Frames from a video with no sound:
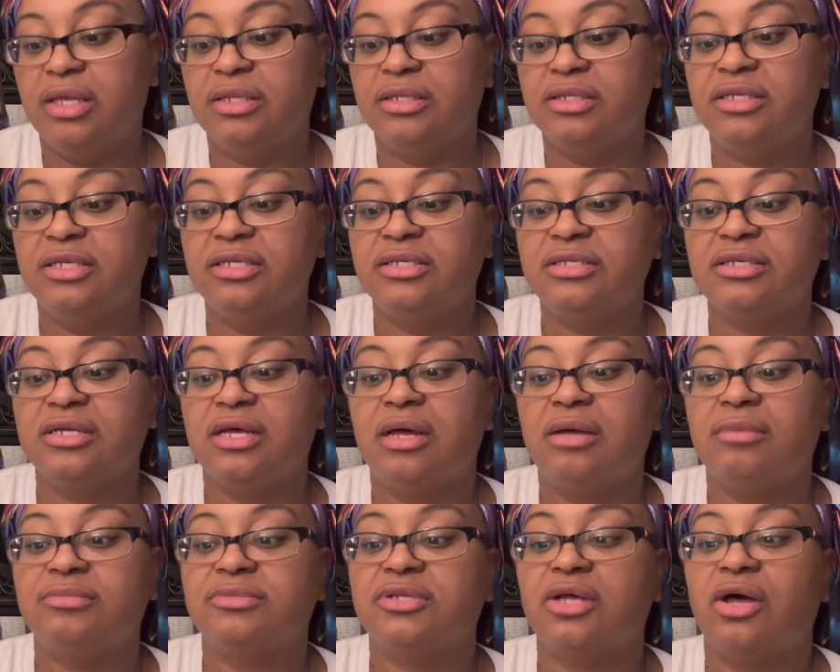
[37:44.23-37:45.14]
this
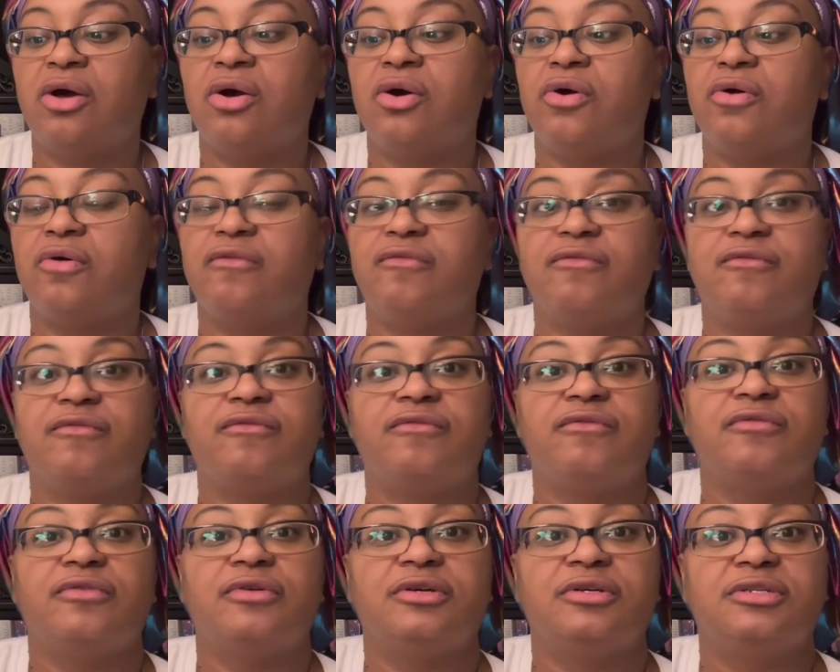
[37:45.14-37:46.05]
comes off.
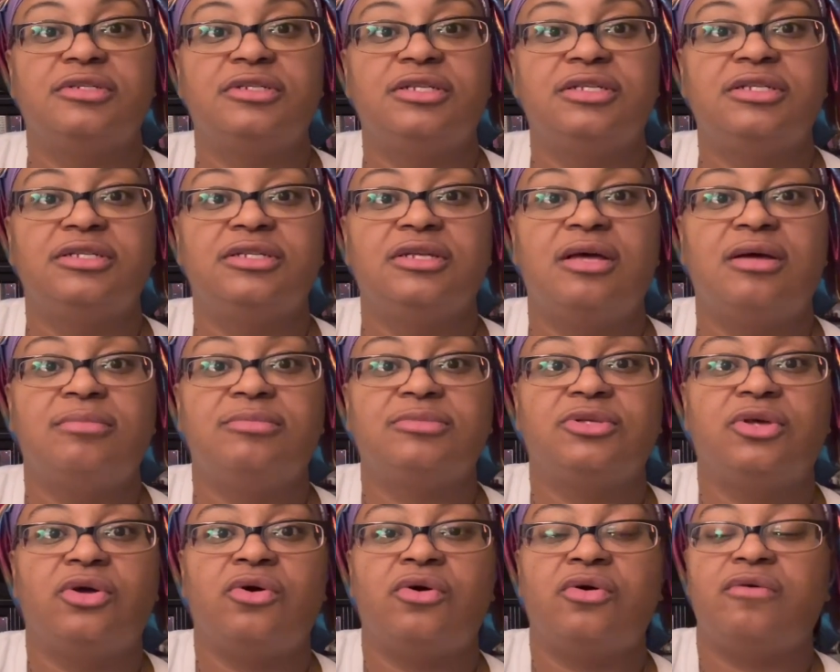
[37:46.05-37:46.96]
This
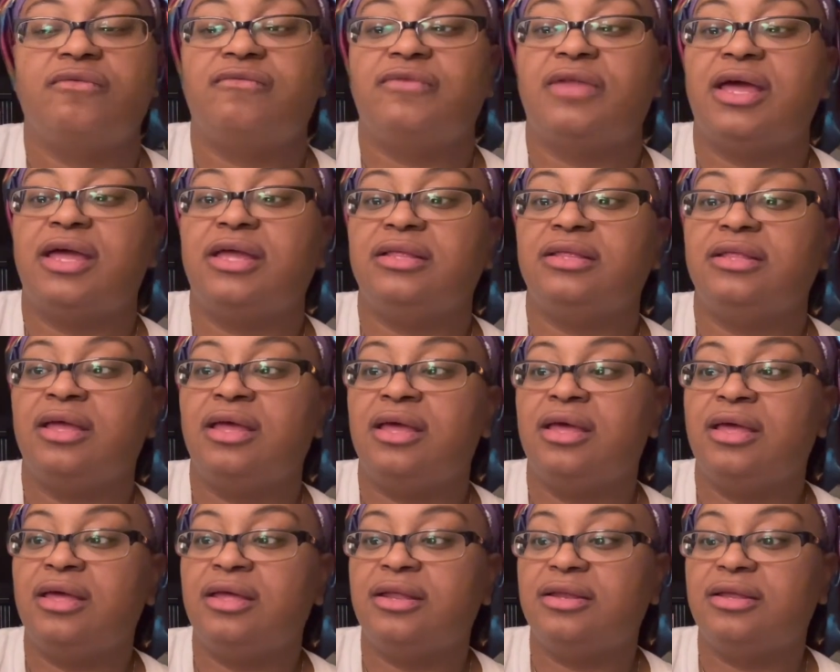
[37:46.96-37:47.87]
comes off like
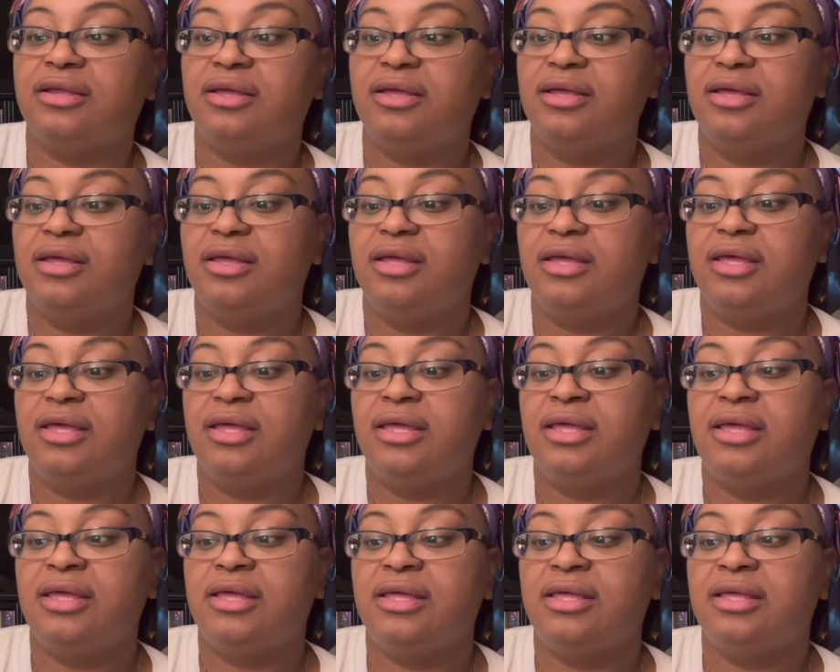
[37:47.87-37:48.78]
that.
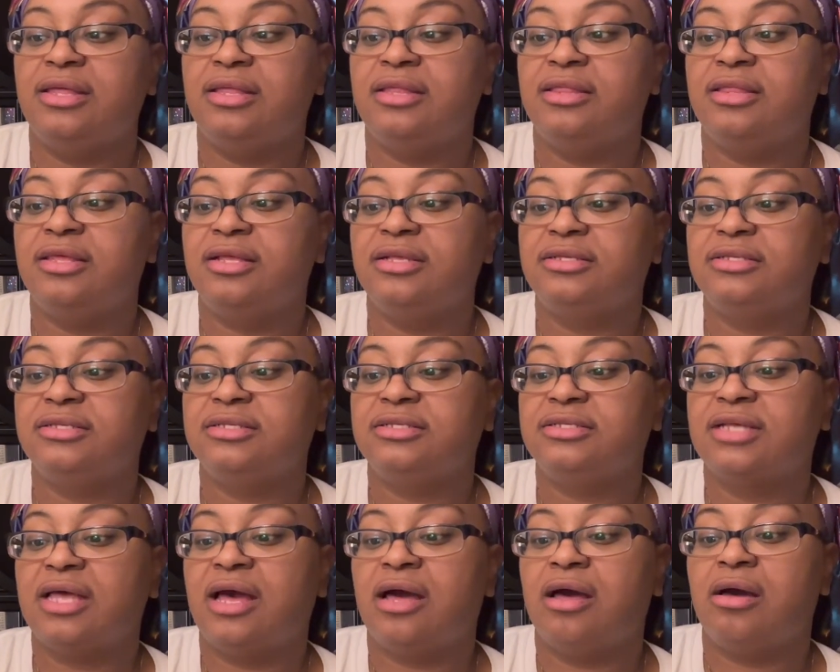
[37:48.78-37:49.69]
And this
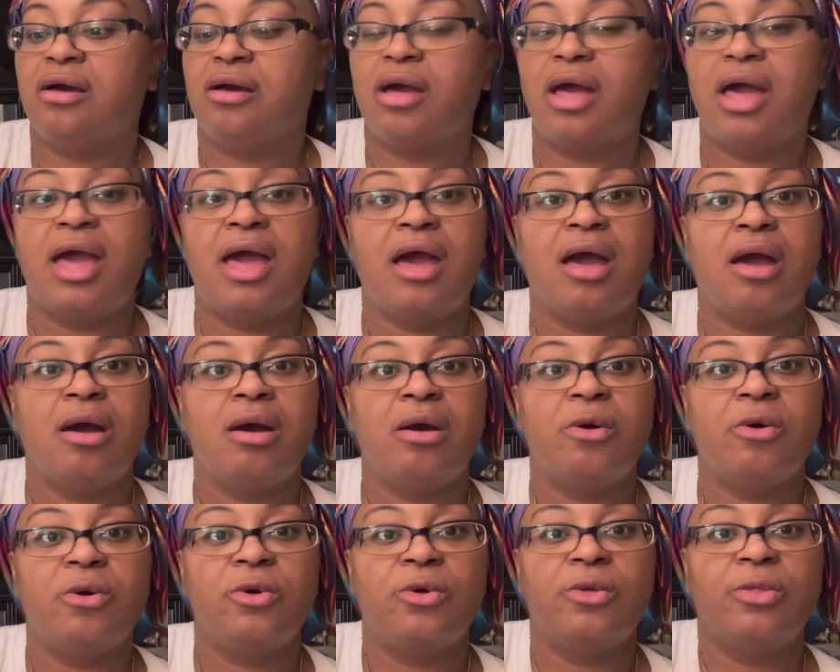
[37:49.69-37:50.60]
is our,
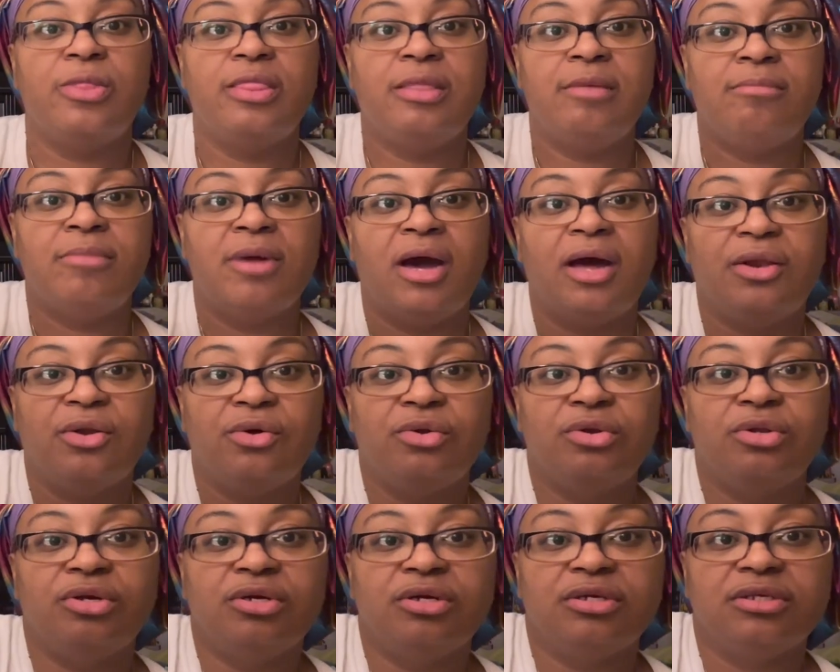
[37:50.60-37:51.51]
how the bottle
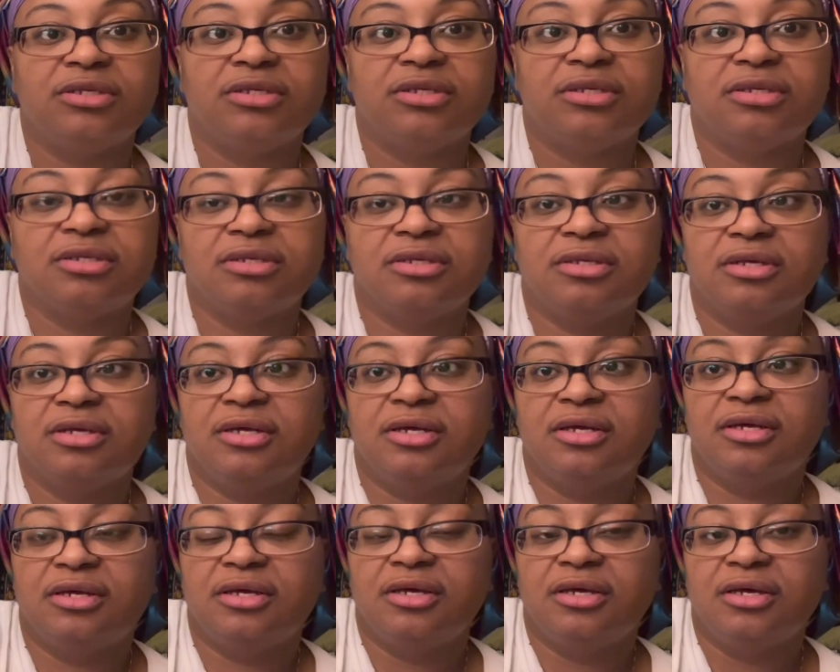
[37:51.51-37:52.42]
looks.
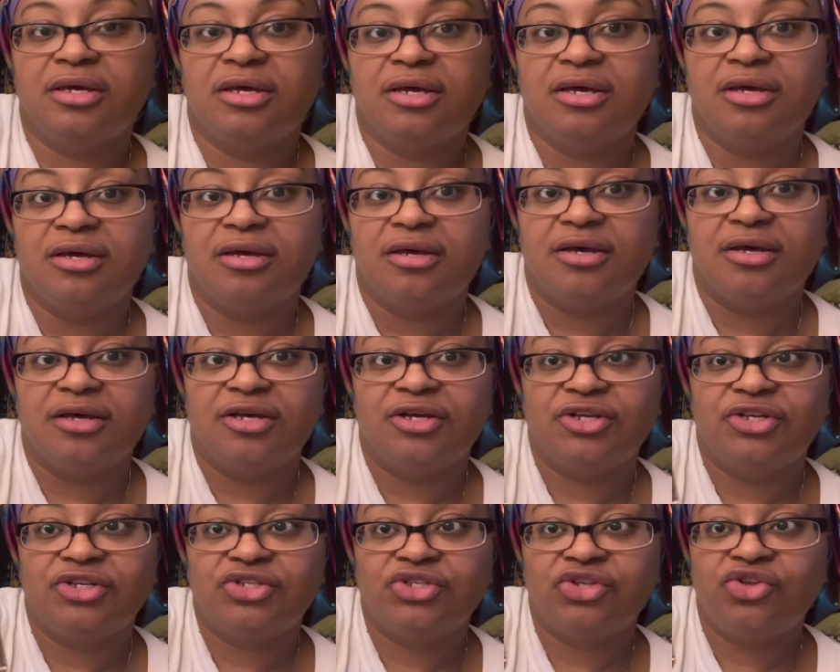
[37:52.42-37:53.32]

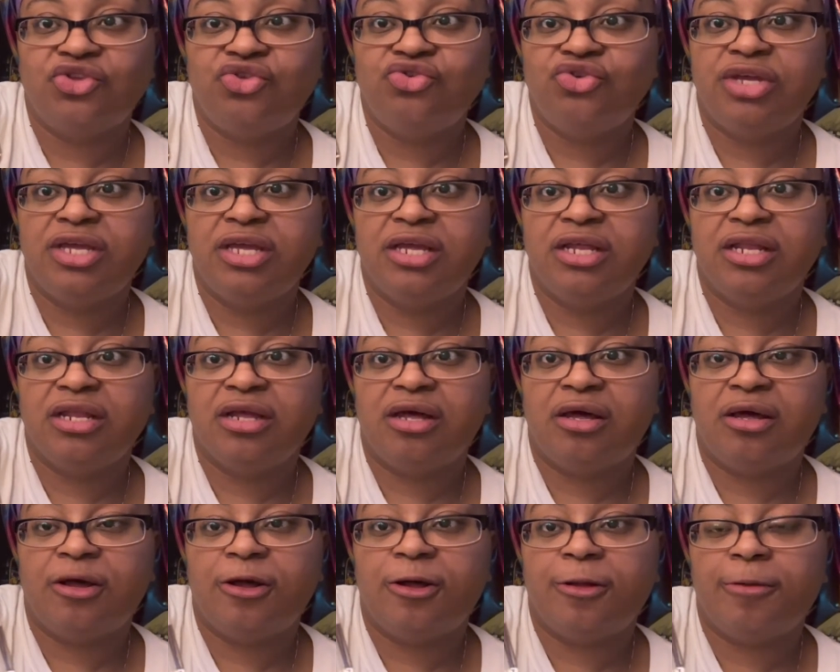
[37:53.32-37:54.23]
So you get,
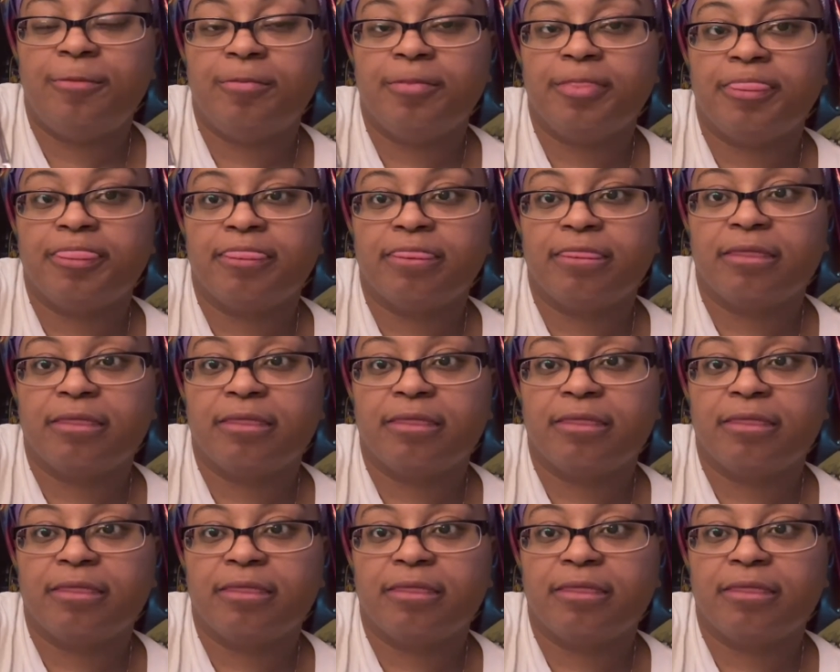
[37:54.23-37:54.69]
um,